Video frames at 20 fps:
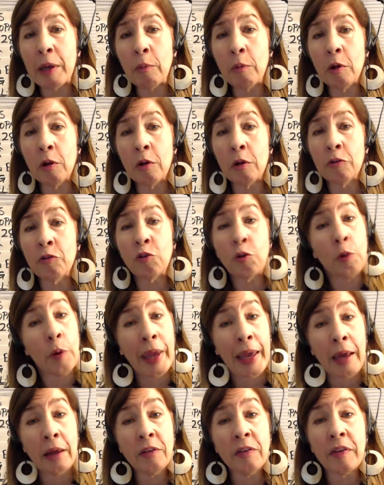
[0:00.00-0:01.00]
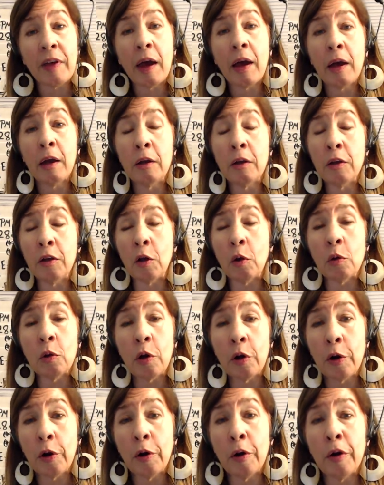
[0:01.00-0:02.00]
will do hands-on. You'll
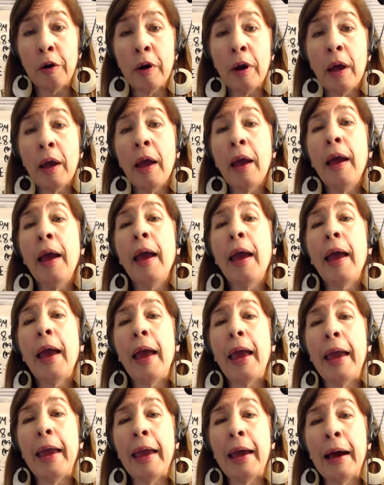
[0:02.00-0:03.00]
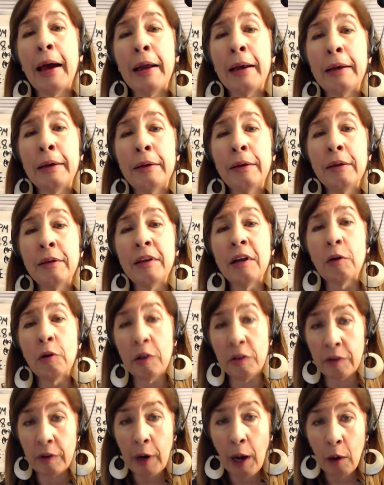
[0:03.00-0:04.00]
learn. And there
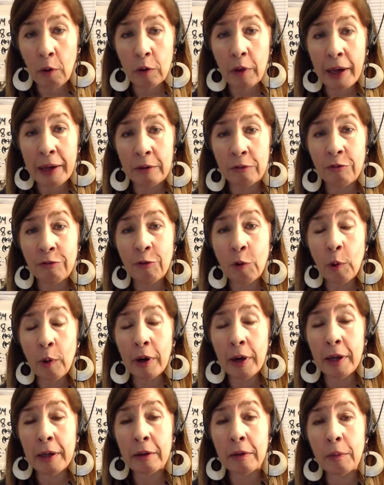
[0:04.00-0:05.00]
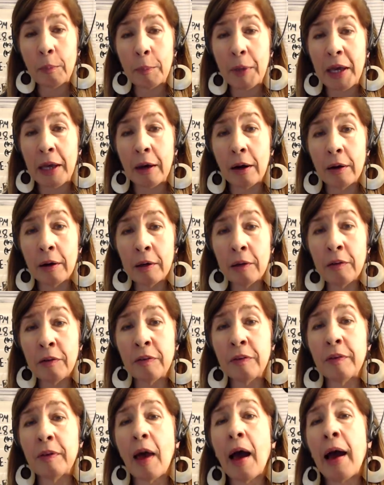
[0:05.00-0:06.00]
is an outline for it,
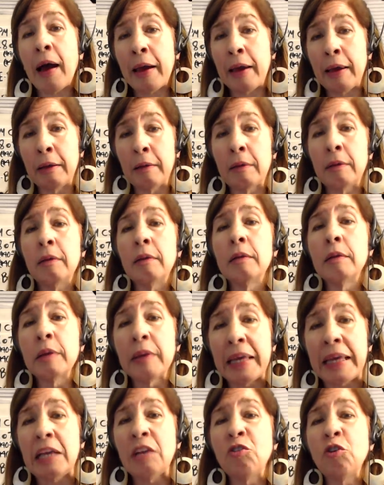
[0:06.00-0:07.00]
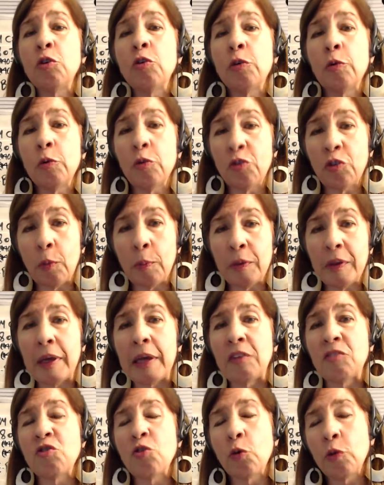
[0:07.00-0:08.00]
because I lead you through some
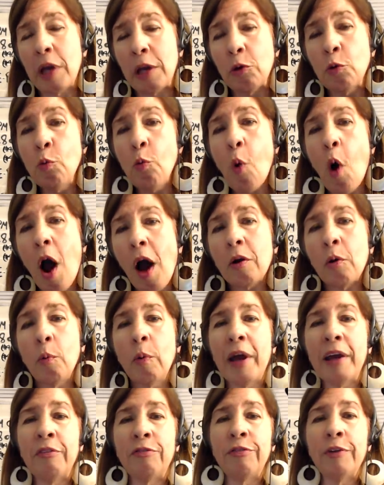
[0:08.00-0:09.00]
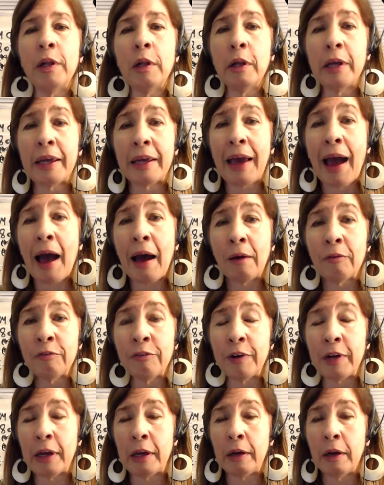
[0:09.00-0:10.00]
things so that you walk away feeling
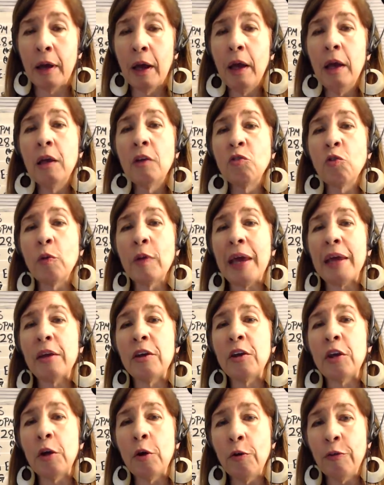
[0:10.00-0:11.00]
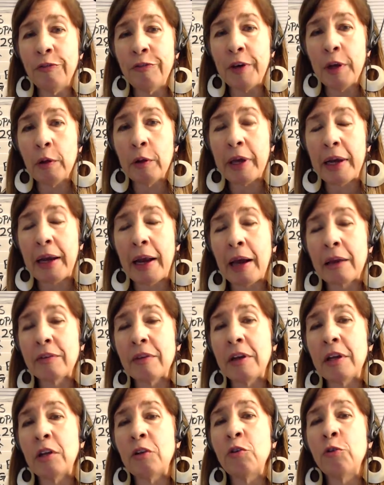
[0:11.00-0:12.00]
confident, so that you feel
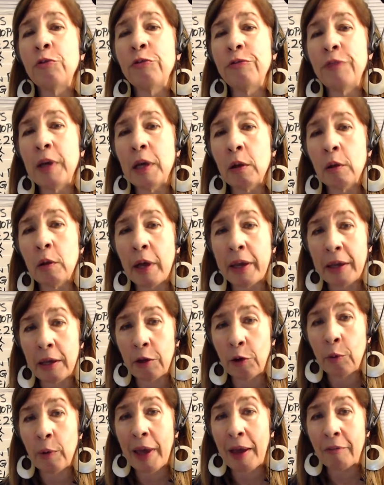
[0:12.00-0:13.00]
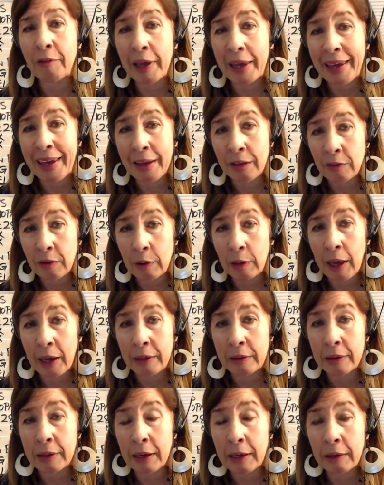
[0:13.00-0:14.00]
connected and you feel like you have a handle
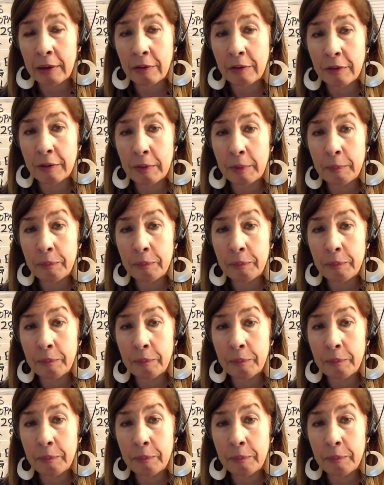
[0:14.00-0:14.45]
on things.